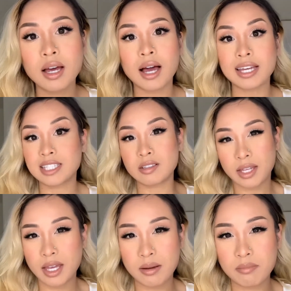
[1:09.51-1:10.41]
I still
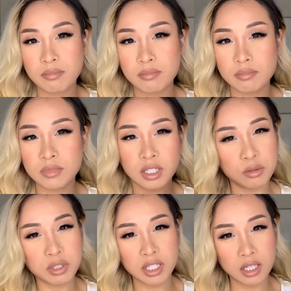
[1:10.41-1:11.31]
am dealing
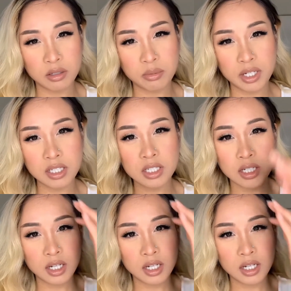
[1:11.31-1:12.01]
with it a little bit.